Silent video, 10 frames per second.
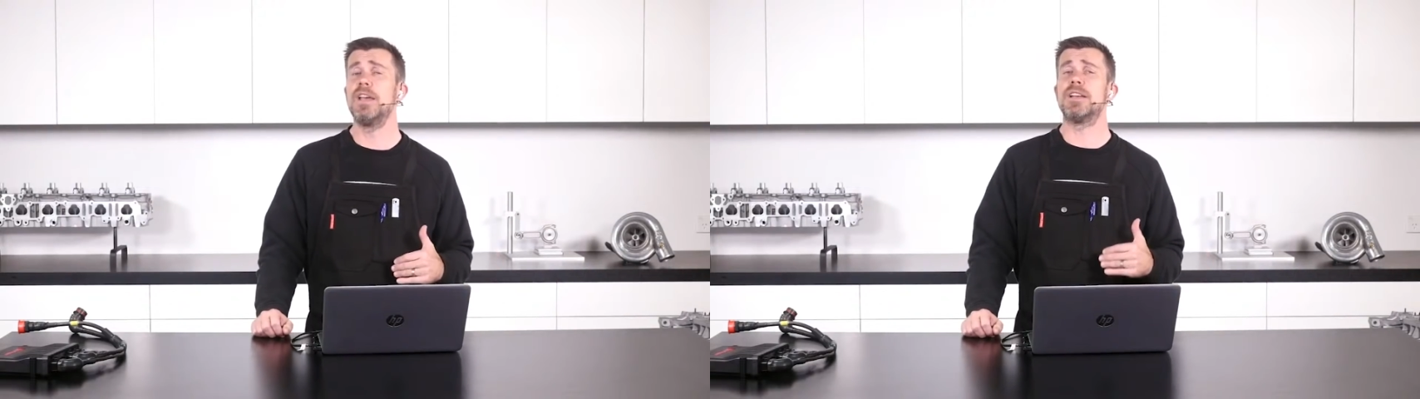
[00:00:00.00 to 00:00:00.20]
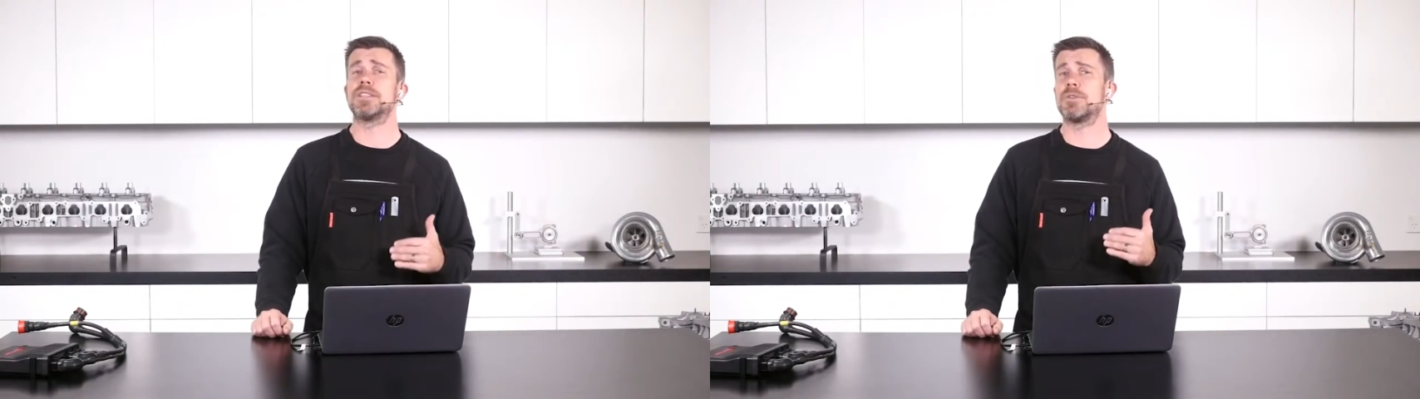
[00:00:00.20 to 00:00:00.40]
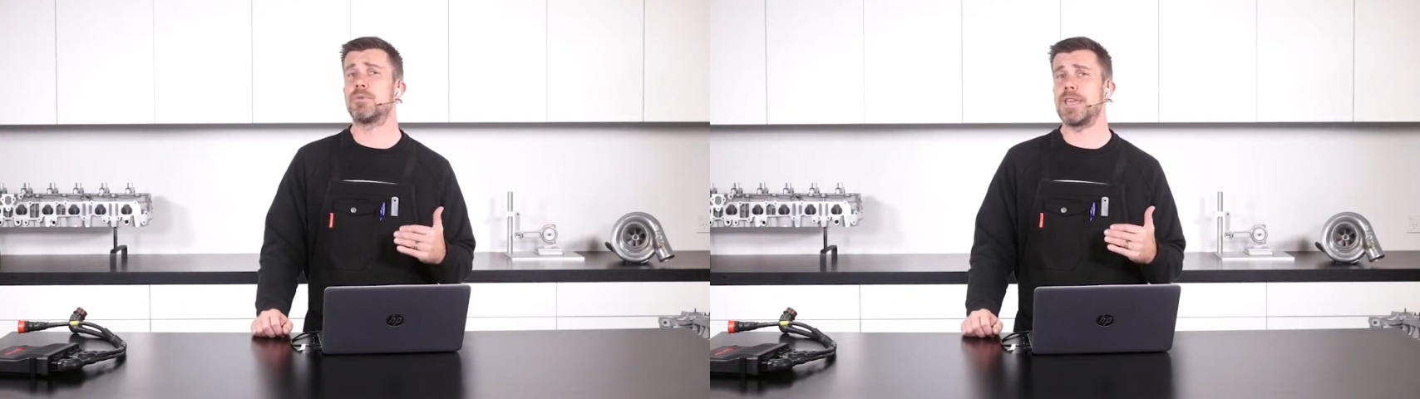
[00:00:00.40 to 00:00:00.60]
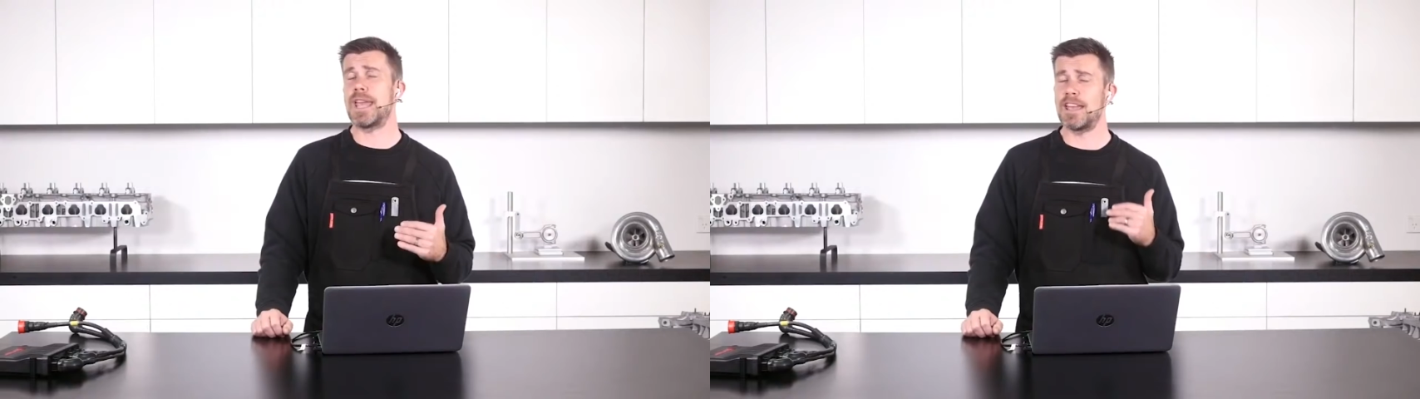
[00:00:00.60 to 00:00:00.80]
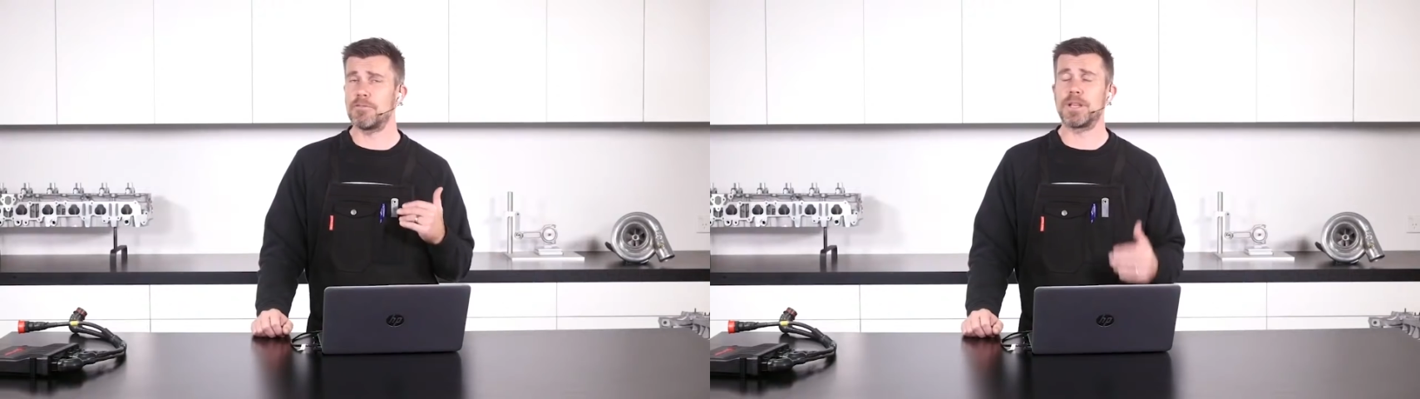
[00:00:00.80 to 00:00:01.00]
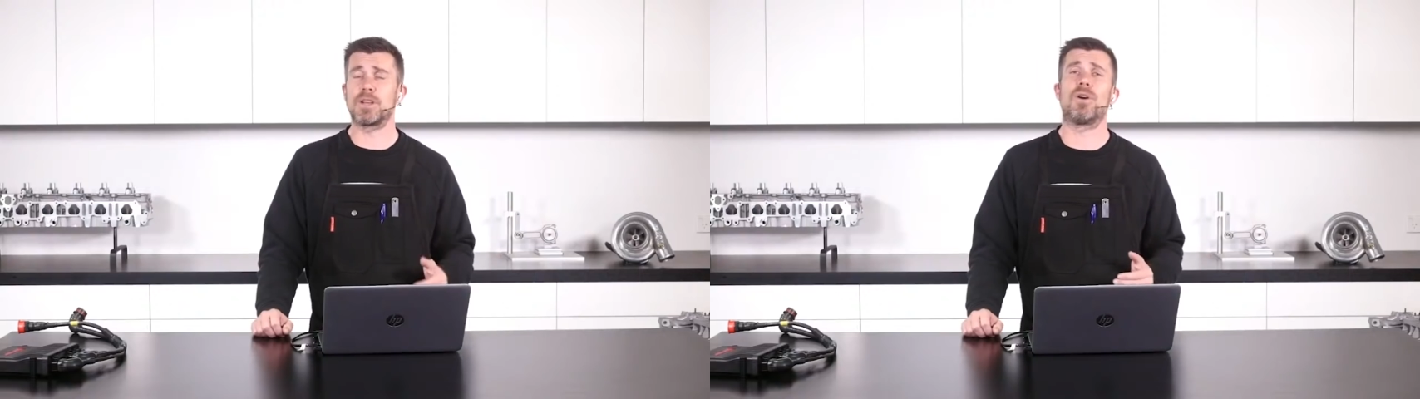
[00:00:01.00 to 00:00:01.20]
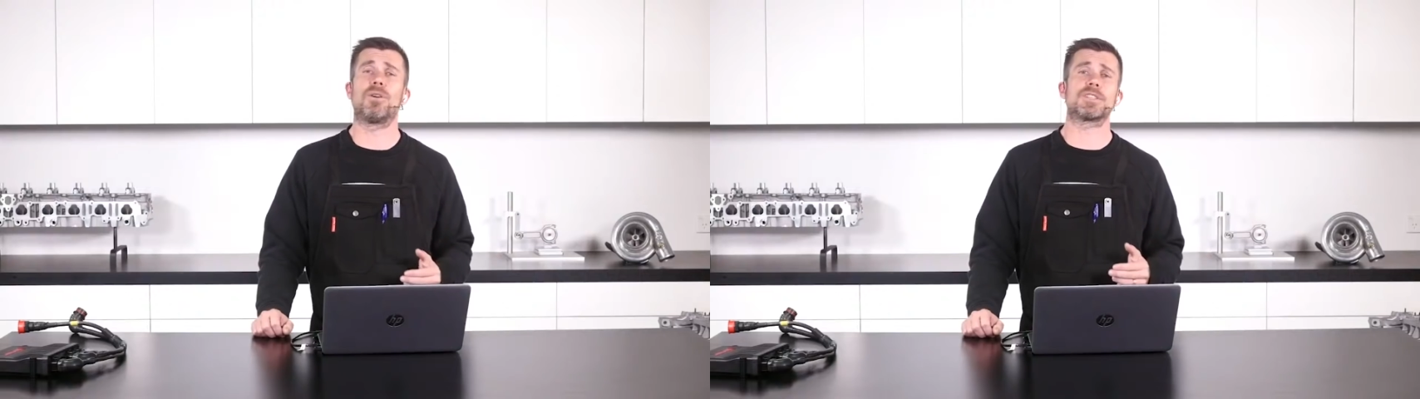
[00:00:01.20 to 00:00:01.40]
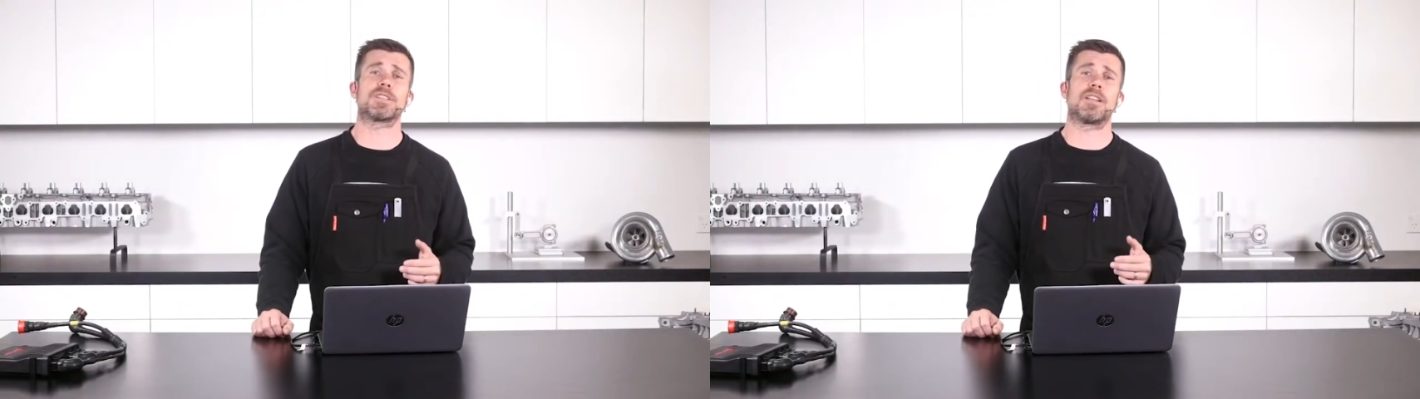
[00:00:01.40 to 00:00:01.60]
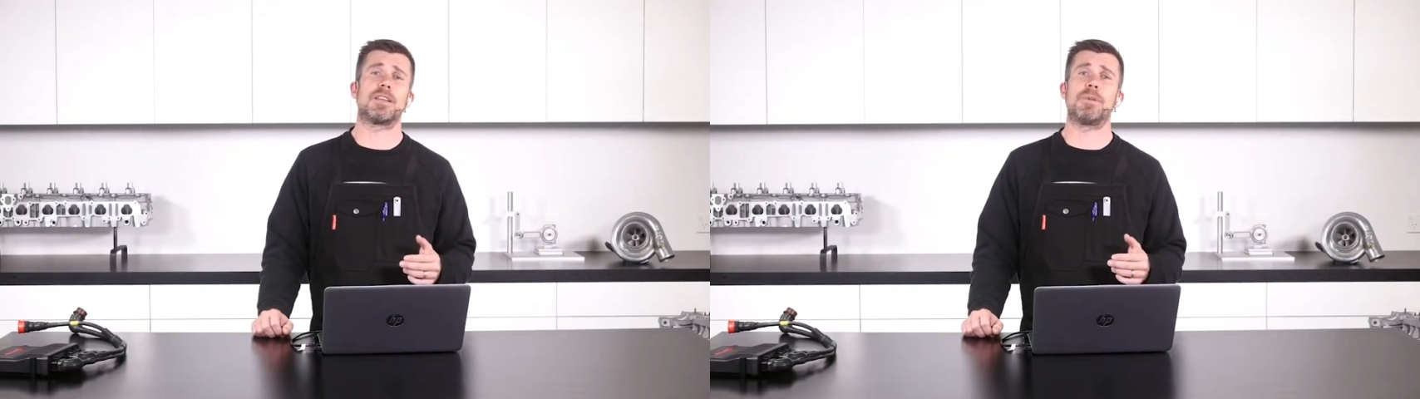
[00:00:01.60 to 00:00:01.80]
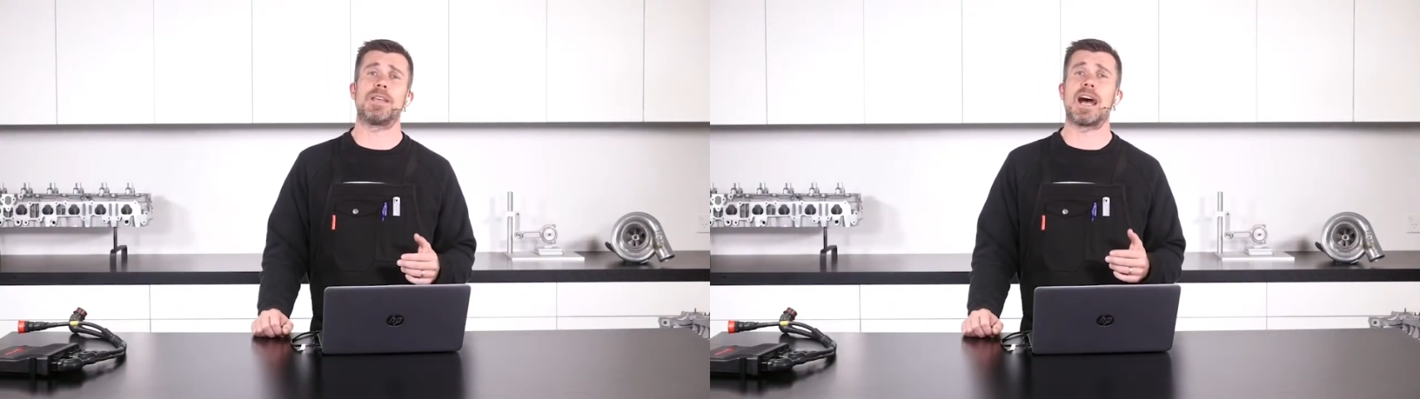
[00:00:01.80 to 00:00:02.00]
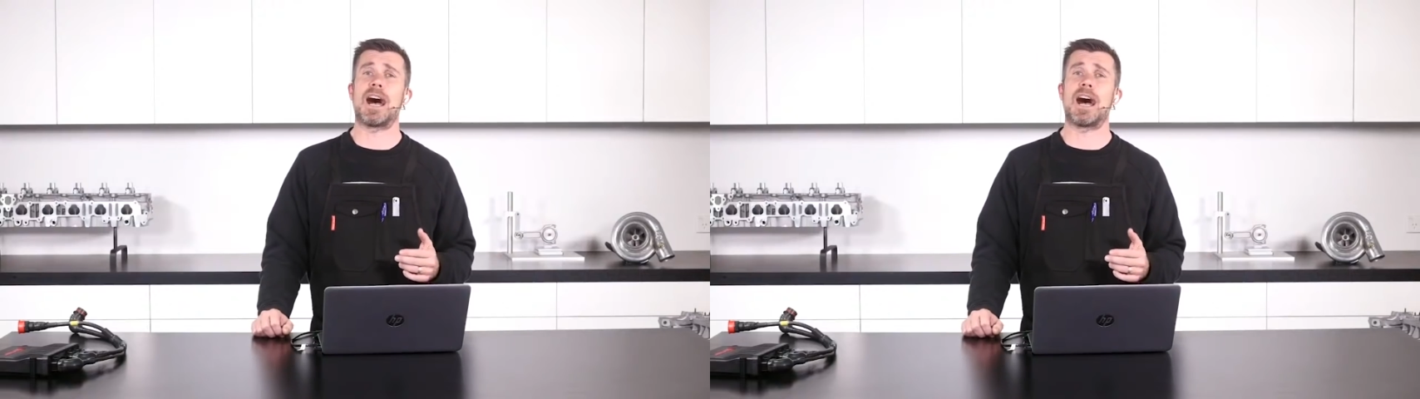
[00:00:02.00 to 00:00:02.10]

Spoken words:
is that we have been constantly being